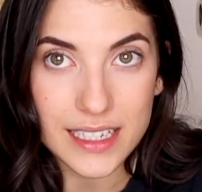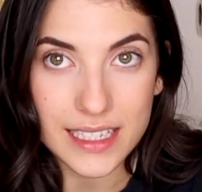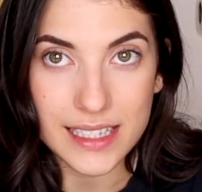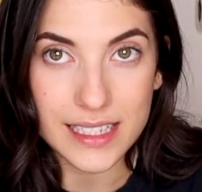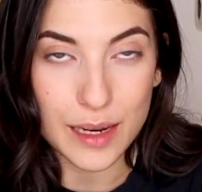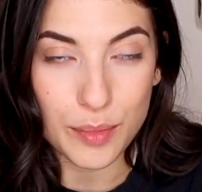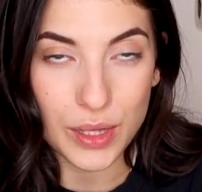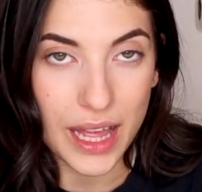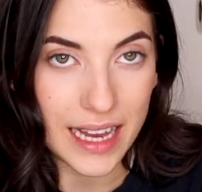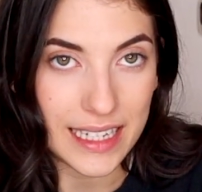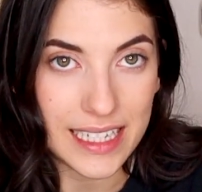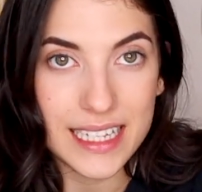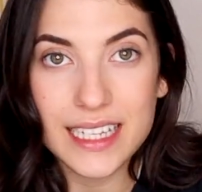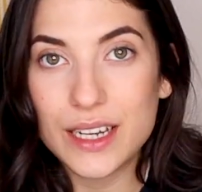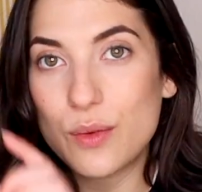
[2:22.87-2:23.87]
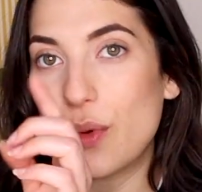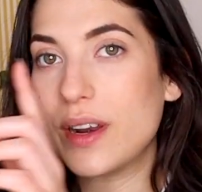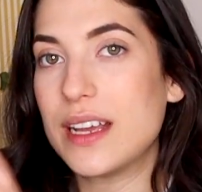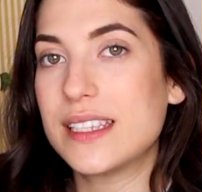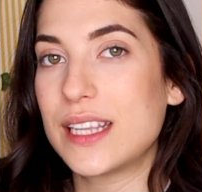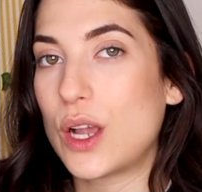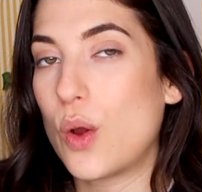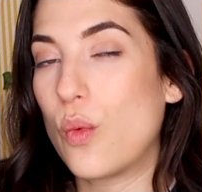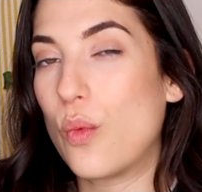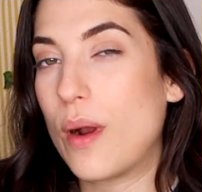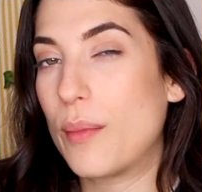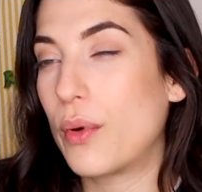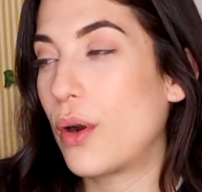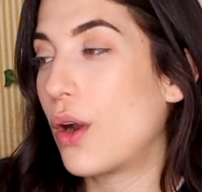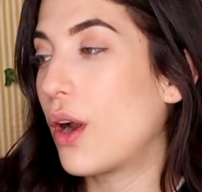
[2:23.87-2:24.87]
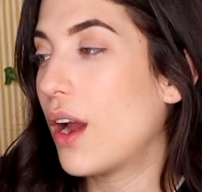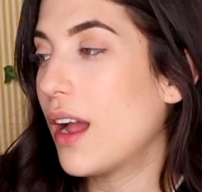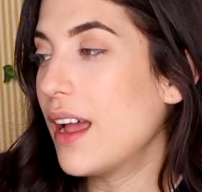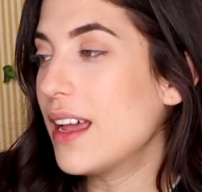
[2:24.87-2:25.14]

It's double-ended and one has like a rubber